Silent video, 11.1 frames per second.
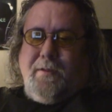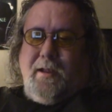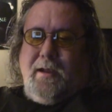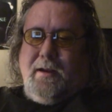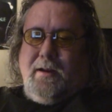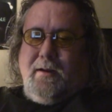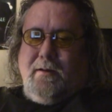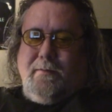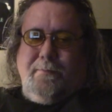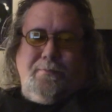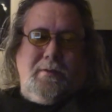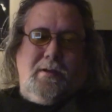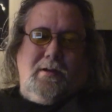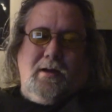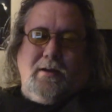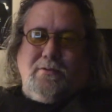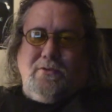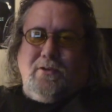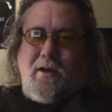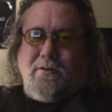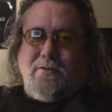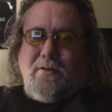And uh, us as
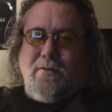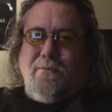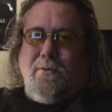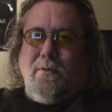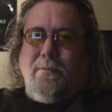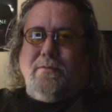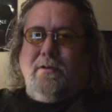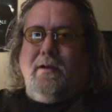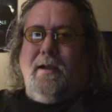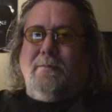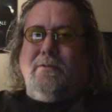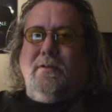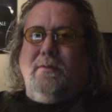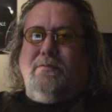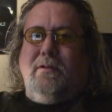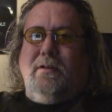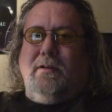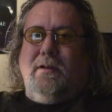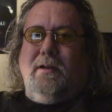youngsters thought it was like absolutely brilliant,